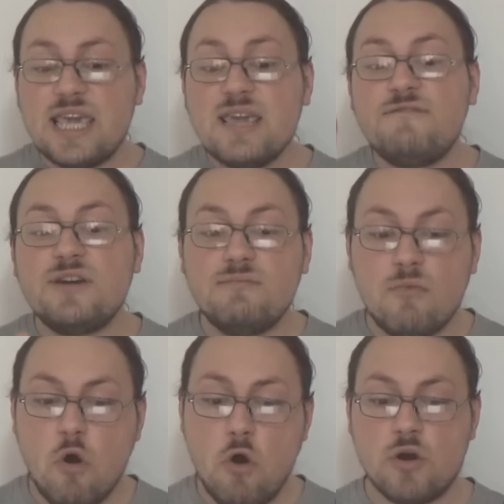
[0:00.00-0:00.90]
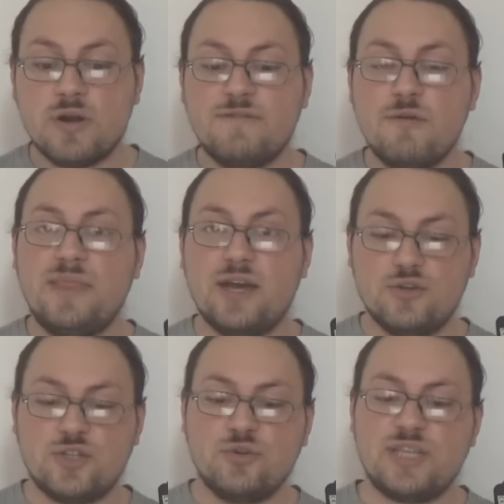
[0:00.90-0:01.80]
even more from
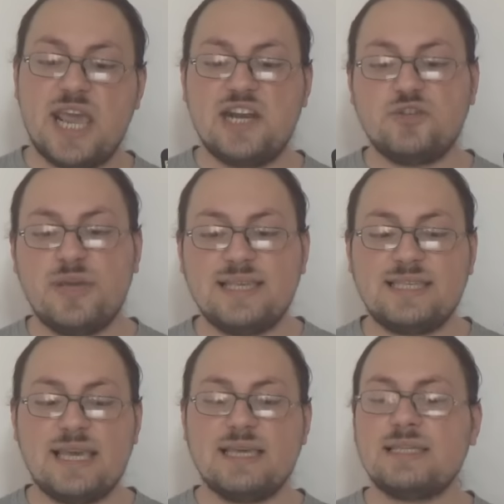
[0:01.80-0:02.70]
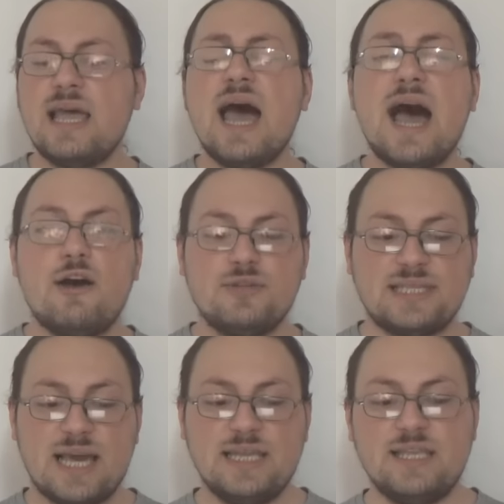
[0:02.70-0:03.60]
those who dare to exist
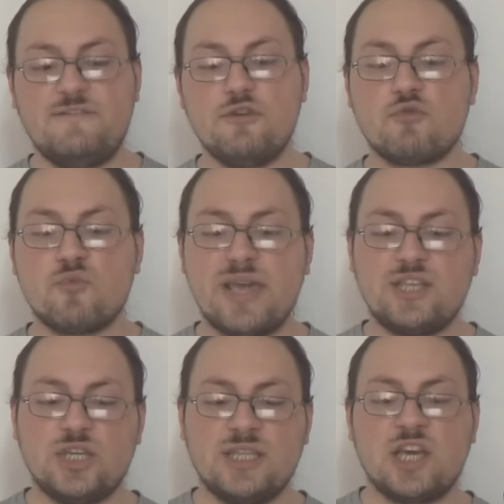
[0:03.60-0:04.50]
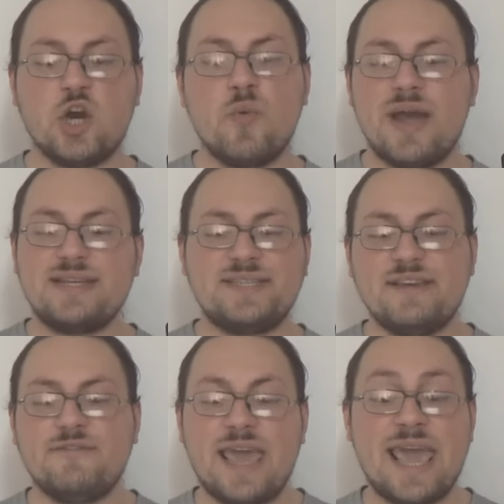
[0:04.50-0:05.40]
outside of your rigid,
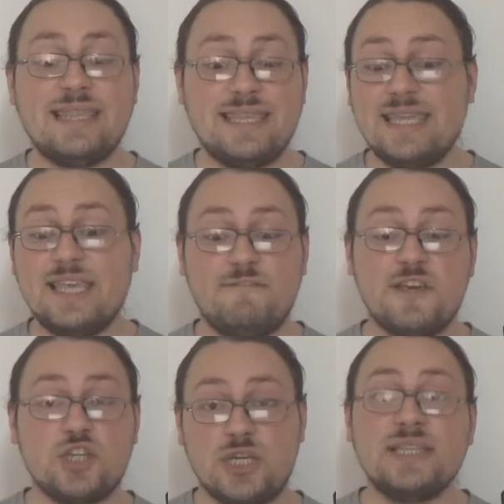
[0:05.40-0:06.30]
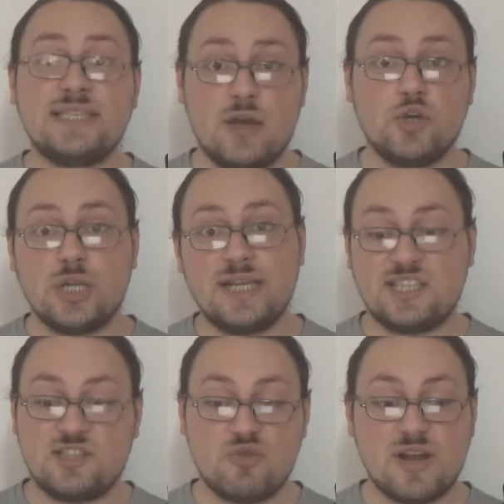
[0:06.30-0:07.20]
coercive and inefficient
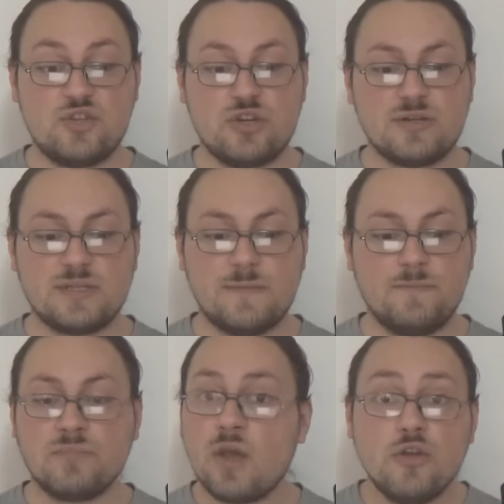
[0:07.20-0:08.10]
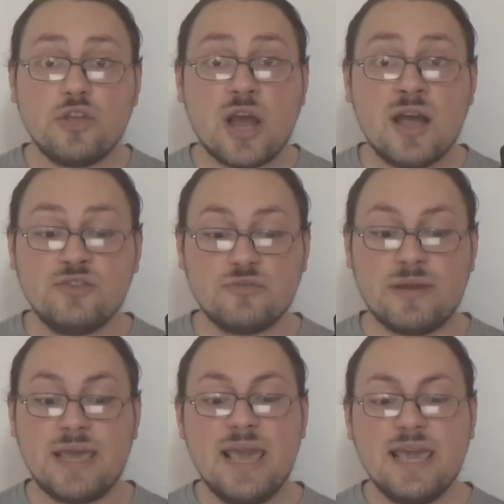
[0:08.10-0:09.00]
socialist structures. On the
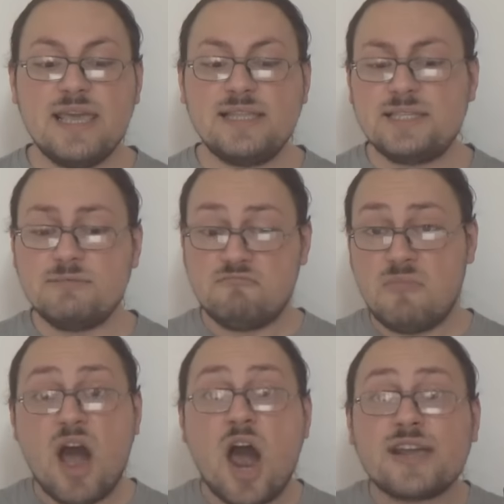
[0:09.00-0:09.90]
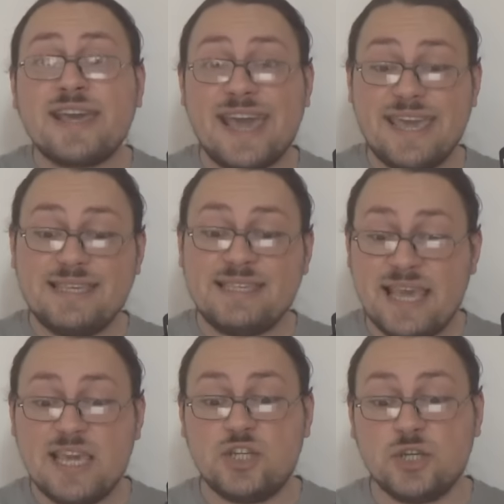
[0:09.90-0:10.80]
contrary, it's
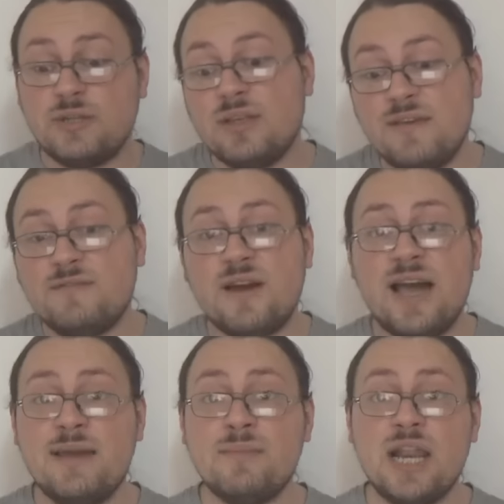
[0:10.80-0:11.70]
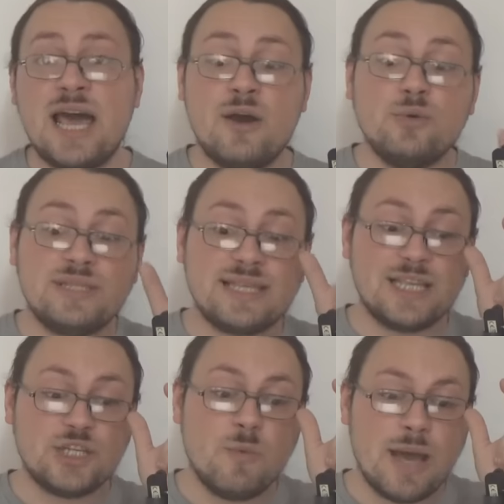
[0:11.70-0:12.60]
archaization, if I am allowed
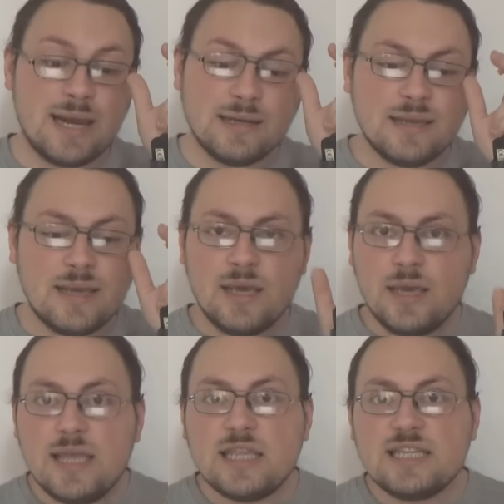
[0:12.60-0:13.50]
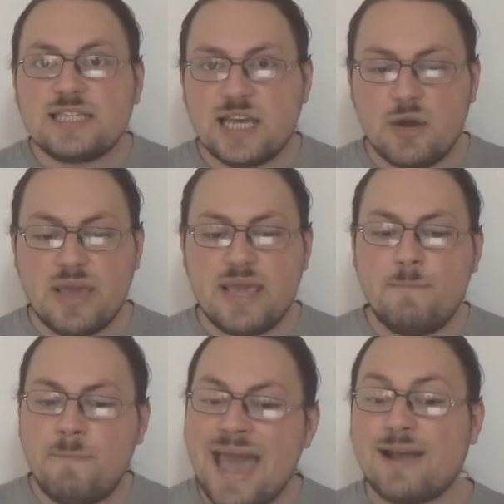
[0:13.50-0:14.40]
such a word. It is
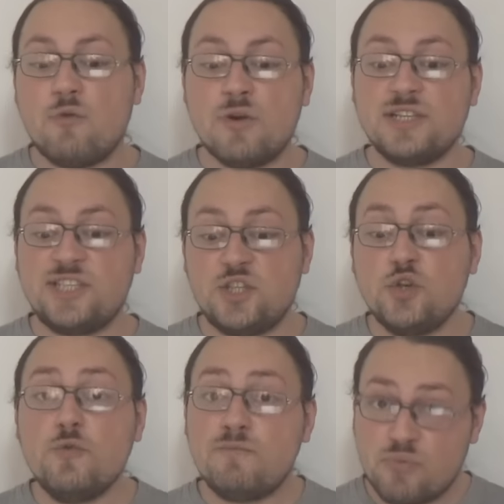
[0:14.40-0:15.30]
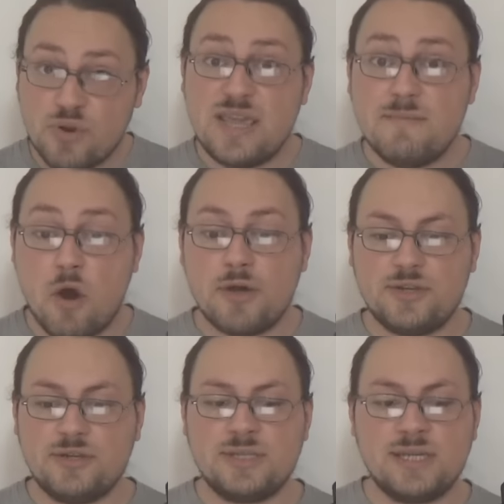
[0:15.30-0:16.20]
going backwards to
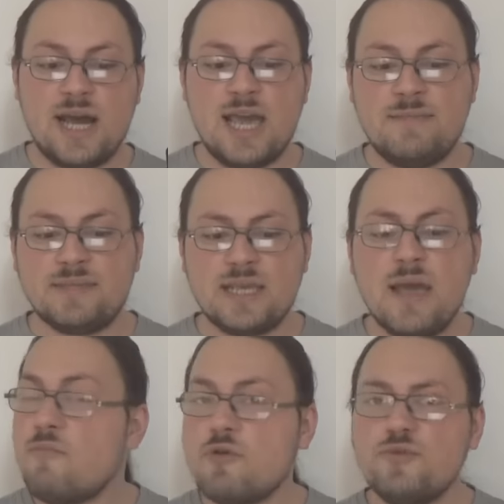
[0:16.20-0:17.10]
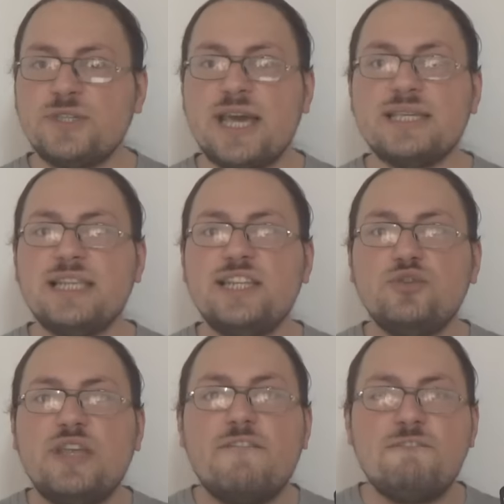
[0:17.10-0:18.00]
pre-modern times, more precisely
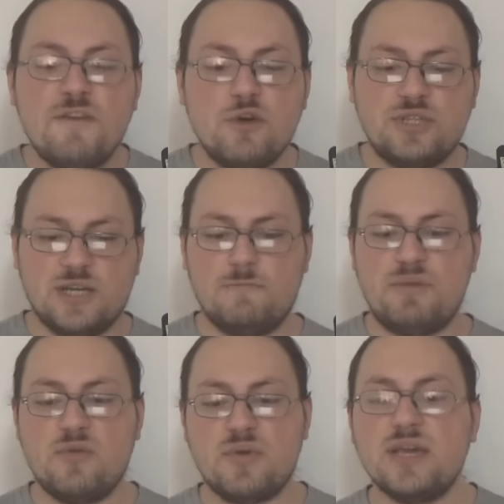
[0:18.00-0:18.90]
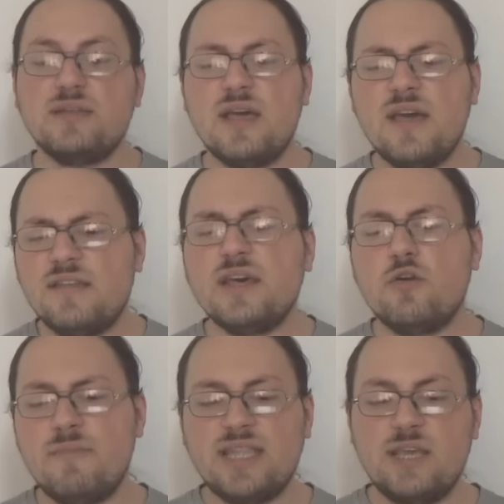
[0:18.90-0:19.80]
to the feudal period,
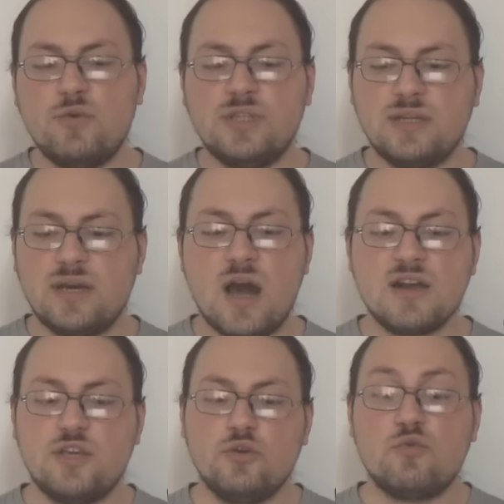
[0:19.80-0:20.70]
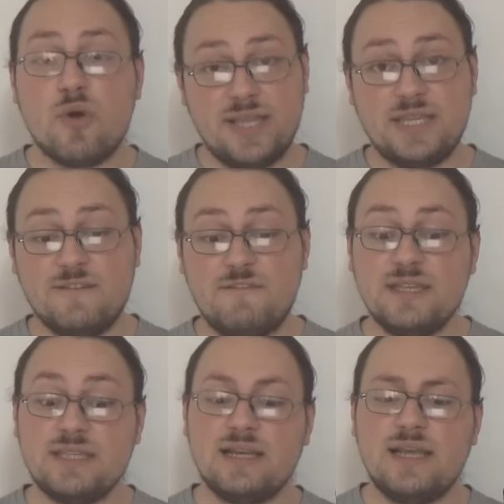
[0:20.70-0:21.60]
though many would argue quite
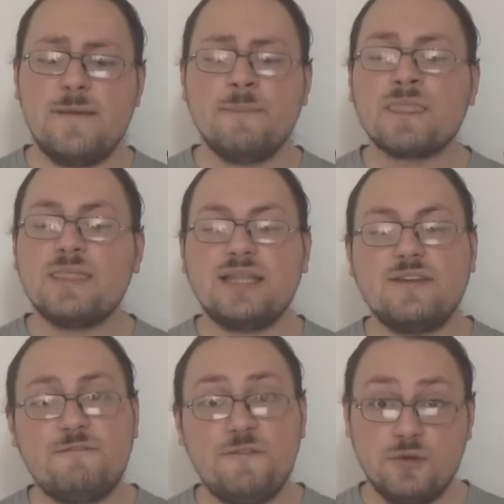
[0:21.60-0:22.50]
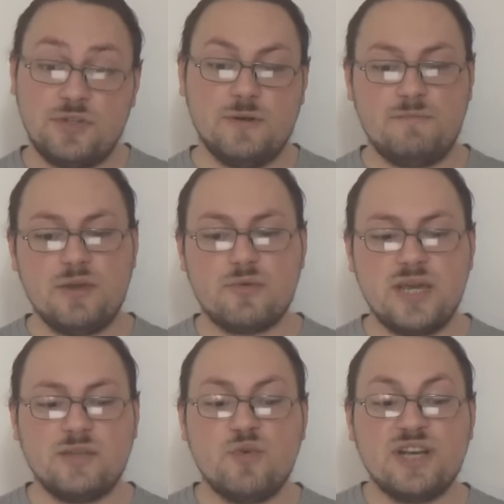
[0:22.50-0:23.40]
convincingly that the feudal
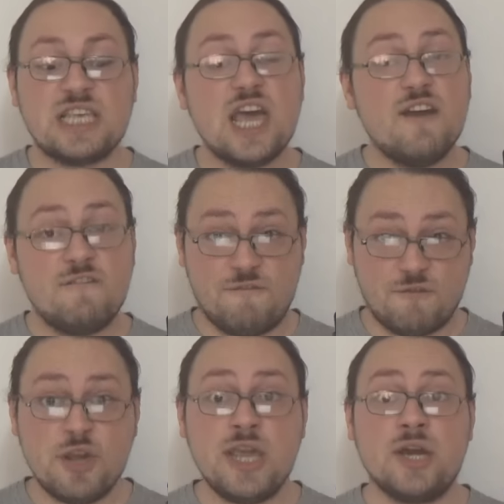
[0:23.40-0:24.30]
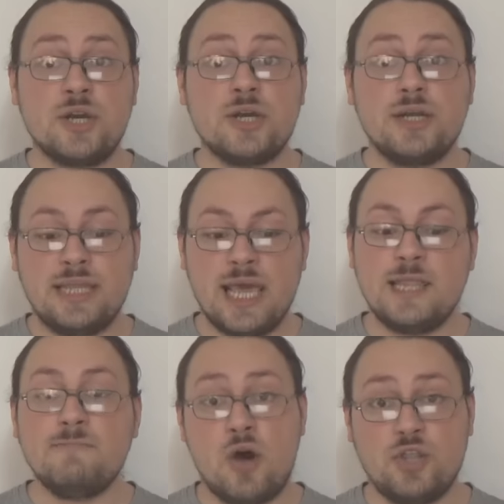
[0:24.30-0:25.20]
period was freer
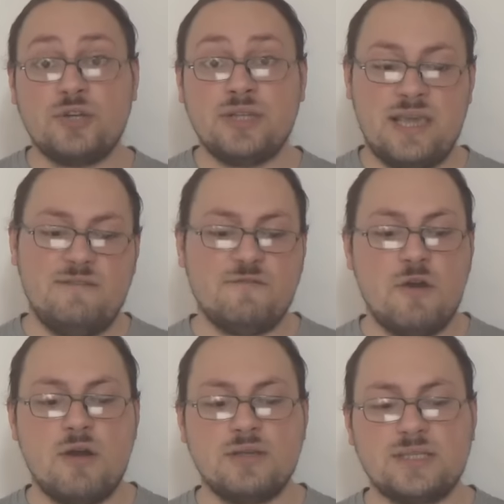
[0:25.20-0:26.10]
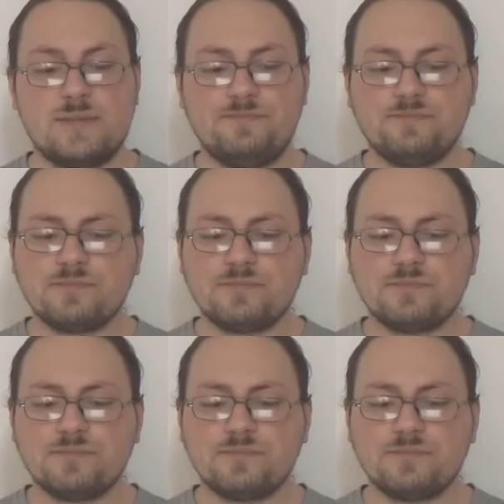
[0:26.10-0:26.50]
than modern-day France.